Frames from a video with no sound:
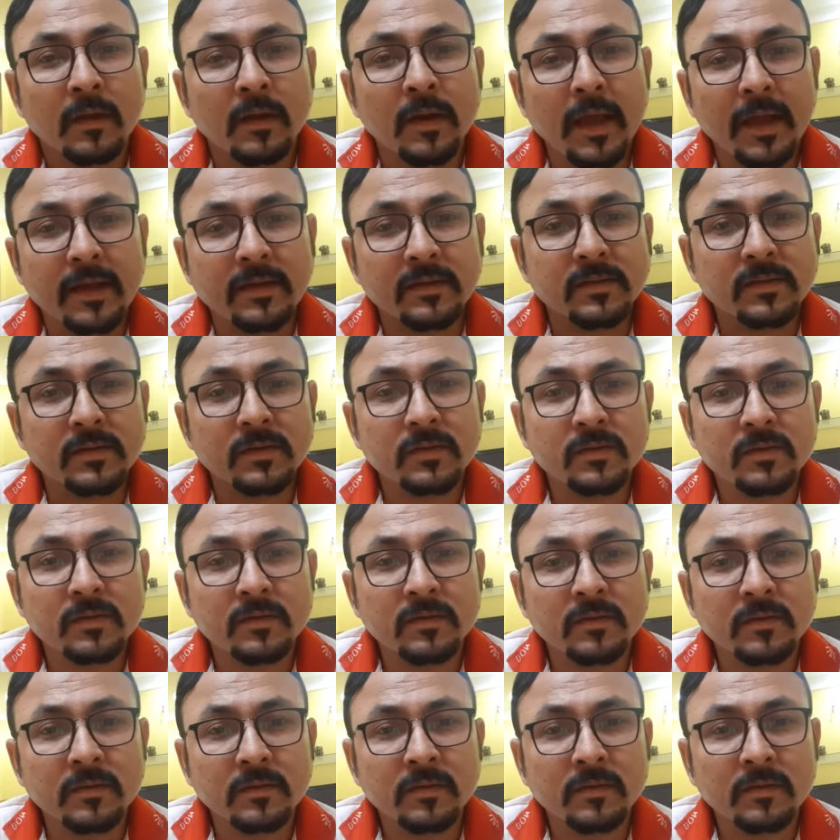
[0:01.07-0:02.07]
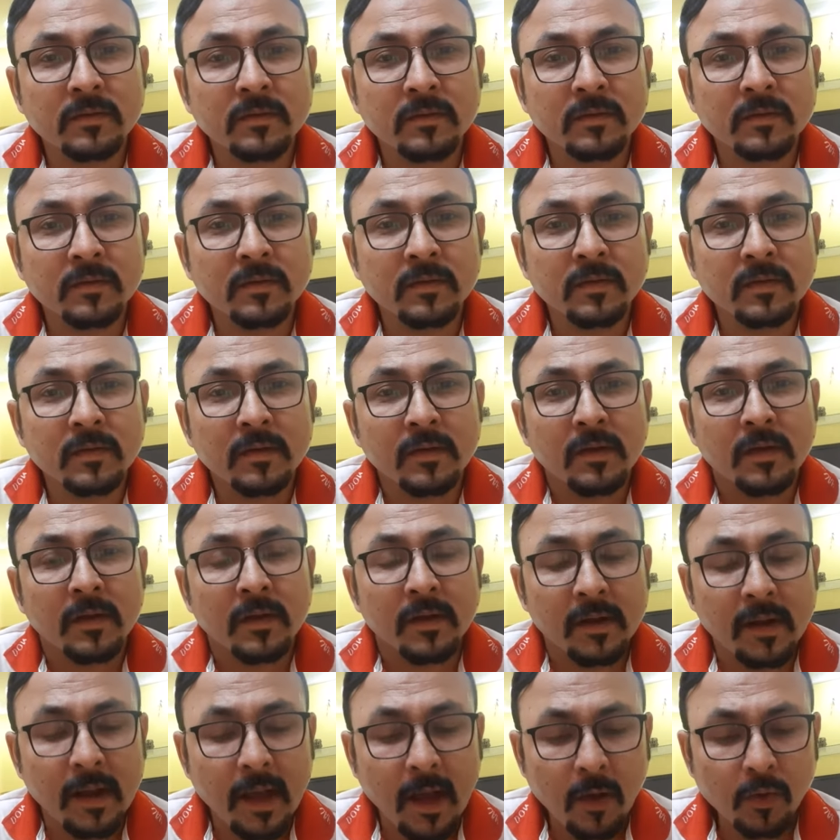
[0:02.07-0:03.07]
Next.
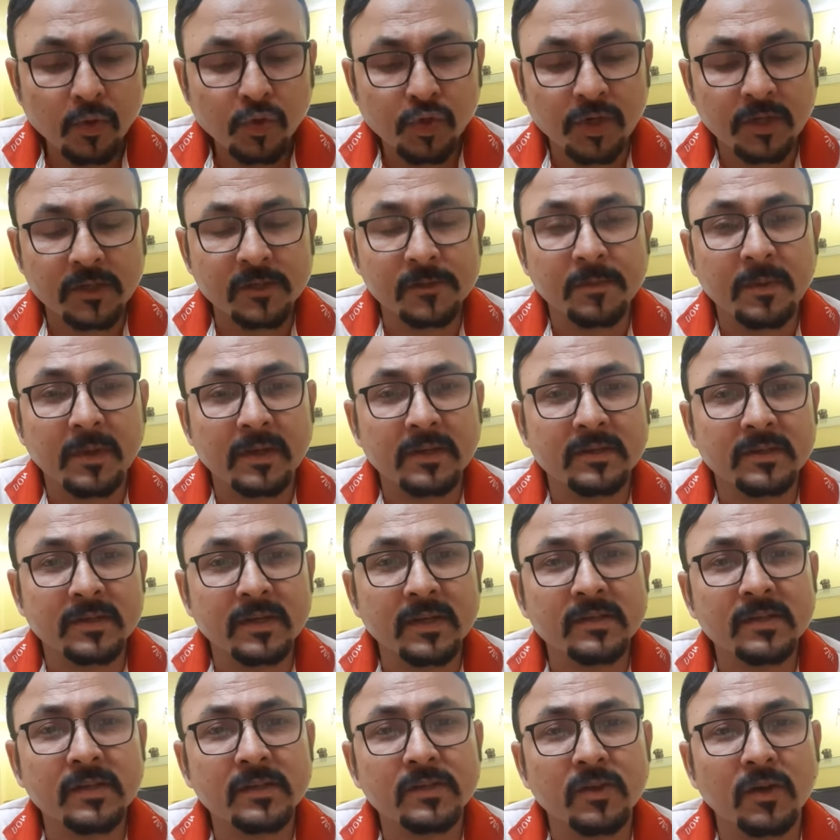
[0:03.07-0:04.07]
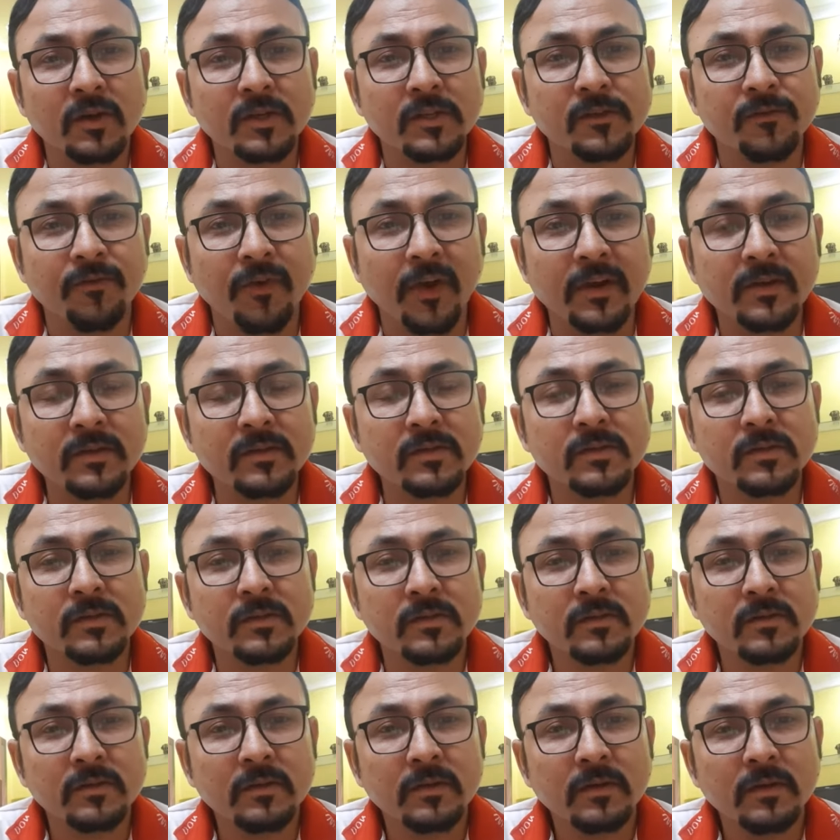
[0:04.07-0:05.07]
Now Shakespeare stresses on his
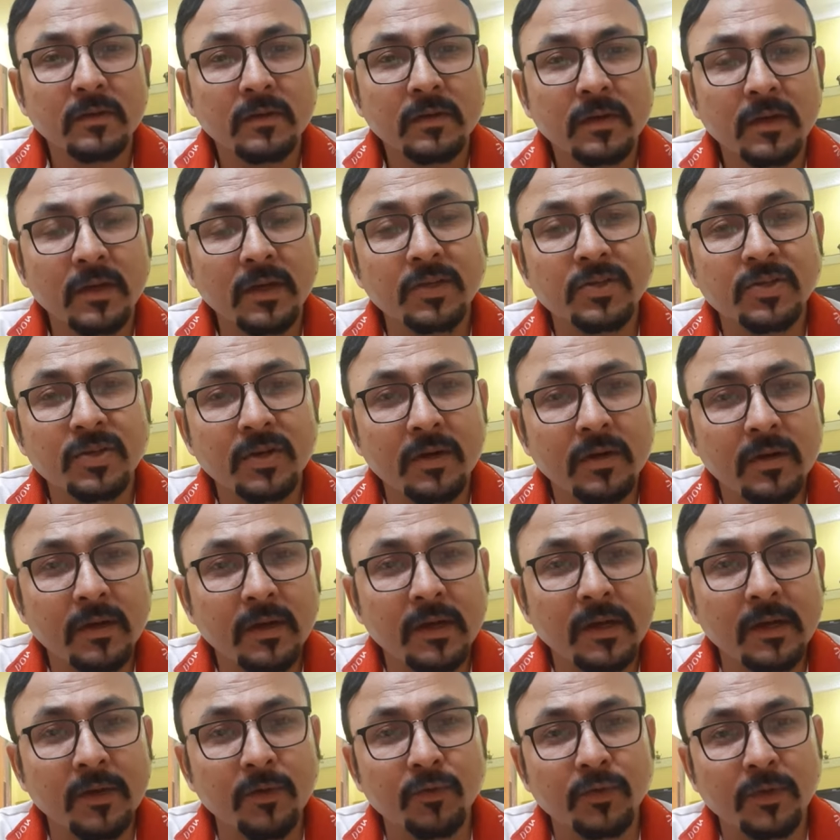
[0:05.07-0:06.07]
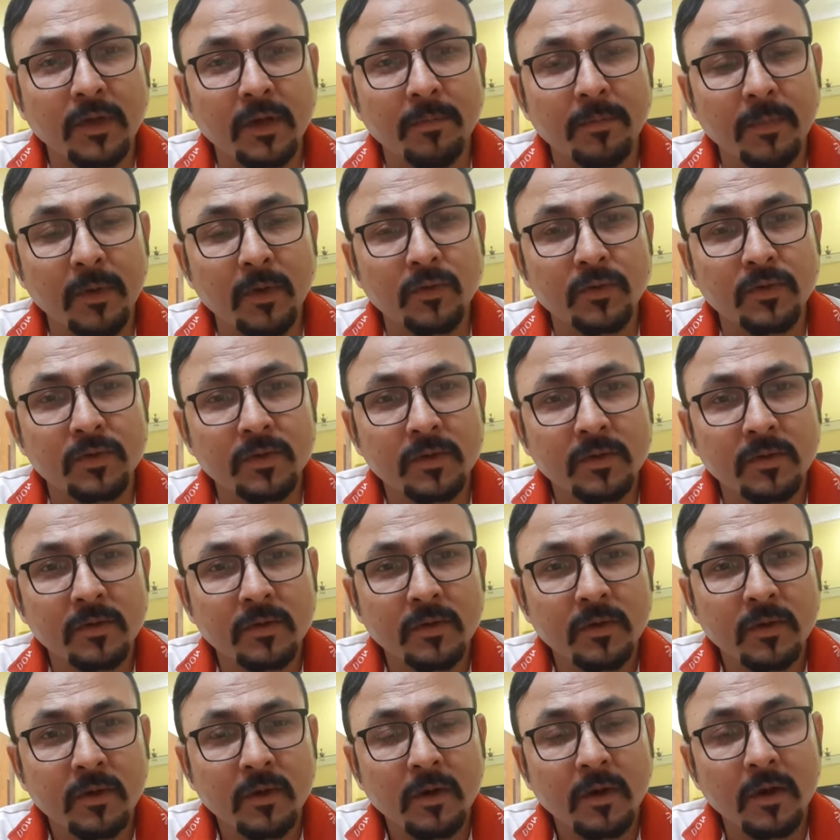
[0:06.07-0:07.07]
friends, eternal youth and beauty.
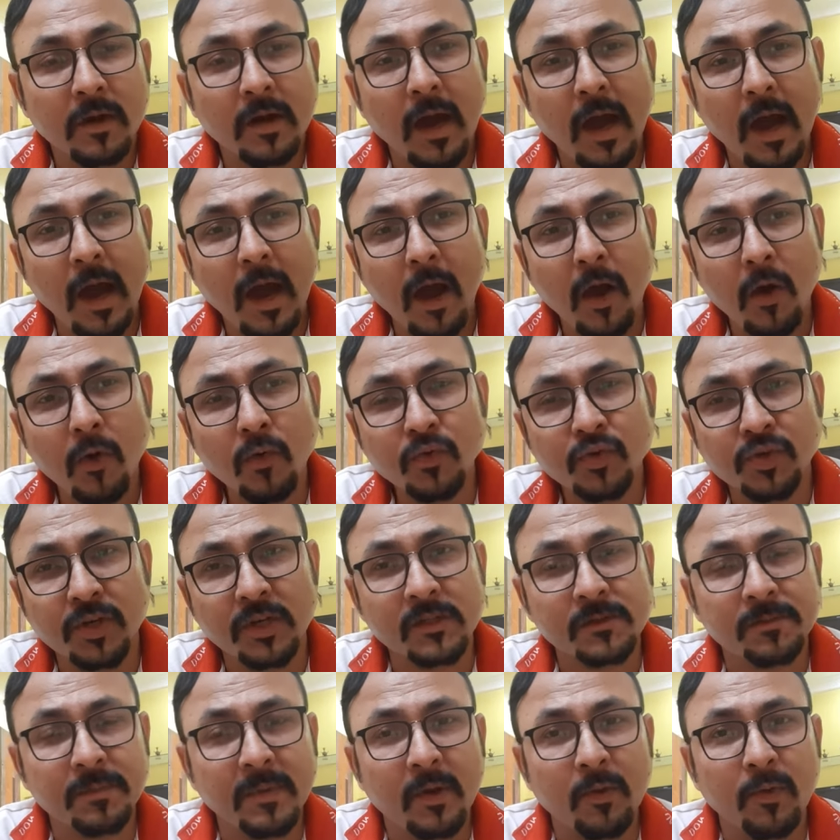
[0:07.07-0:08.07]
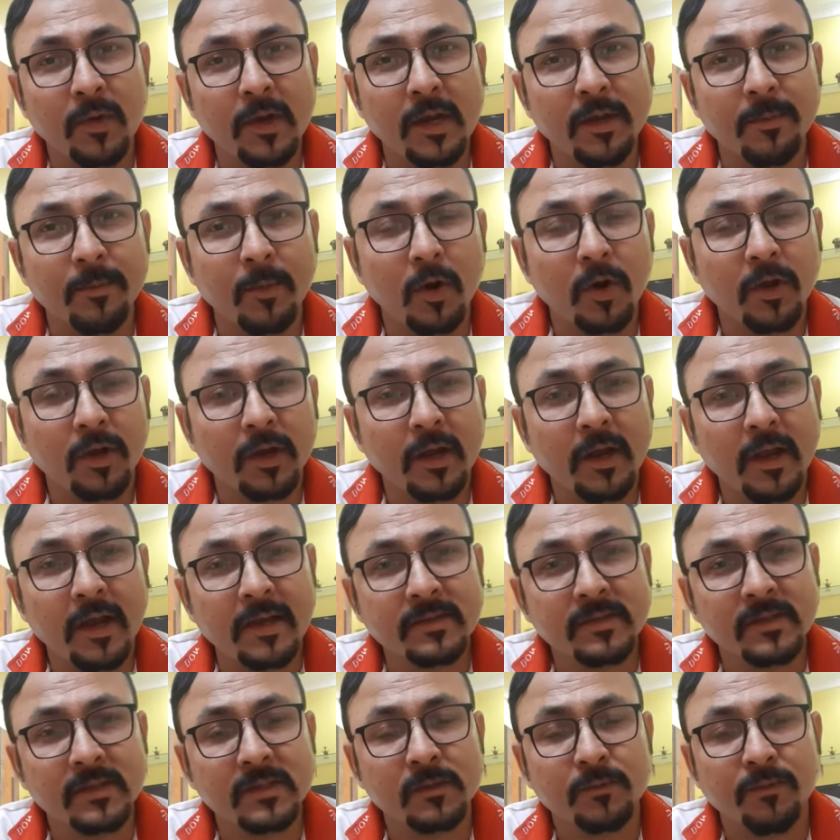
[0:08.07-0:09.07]
But how Shakespeare will
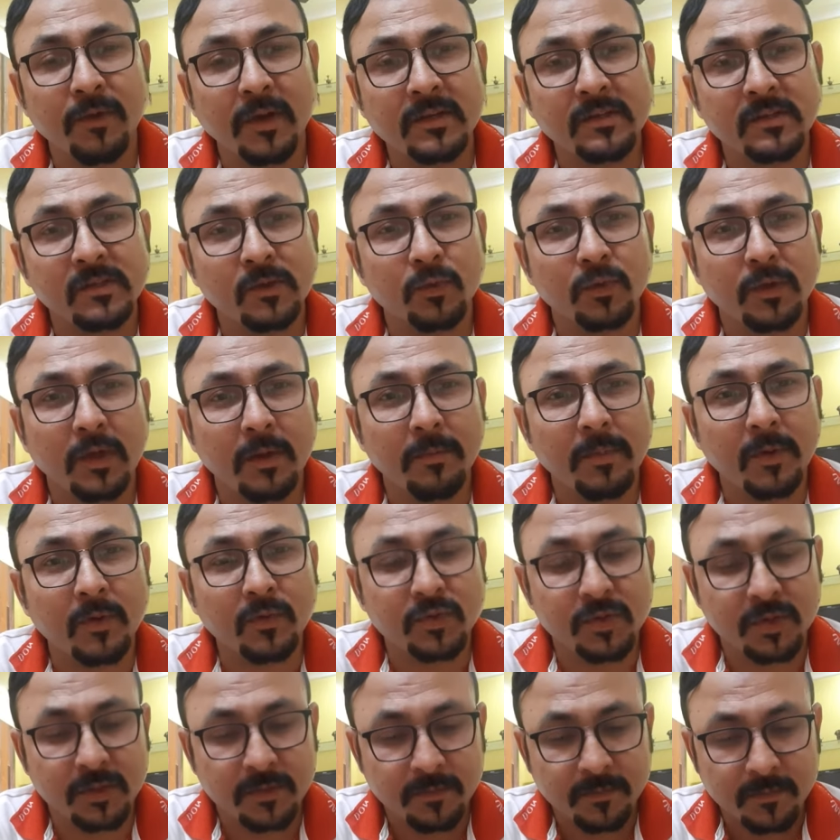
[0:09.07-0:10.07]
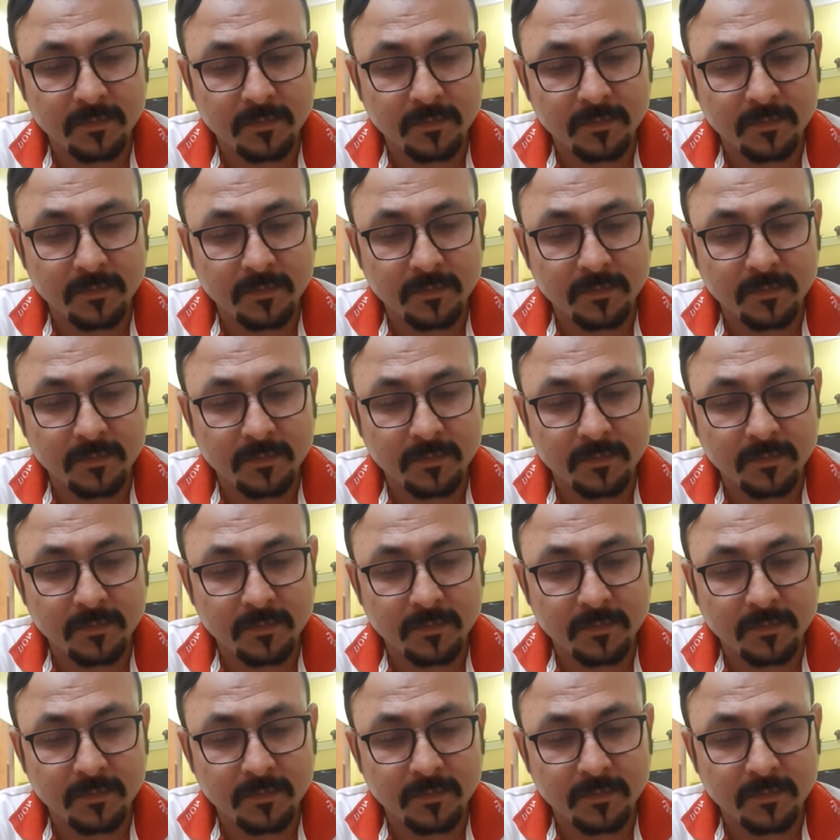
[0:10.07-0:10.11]
immortalize his friends' youth and beauty?